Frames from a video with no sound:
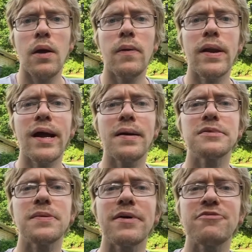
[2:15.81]
When it
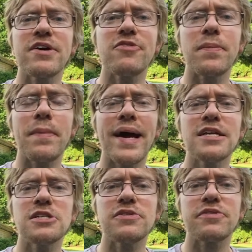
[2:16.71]
comes to my favorite
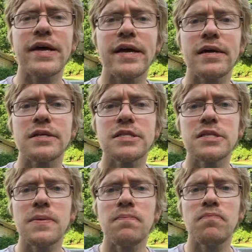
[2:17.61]
match of
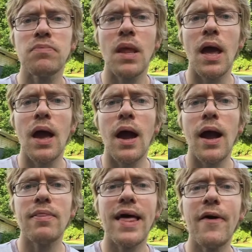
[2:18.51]
his,
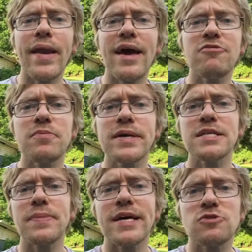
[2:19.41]
that would have to be
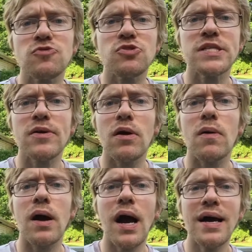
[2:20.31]
his match with
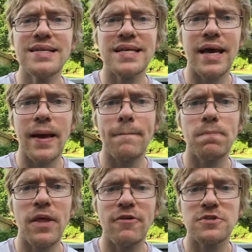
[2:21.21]
Jiro Kaze
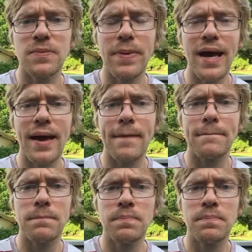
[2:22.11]
of Japan.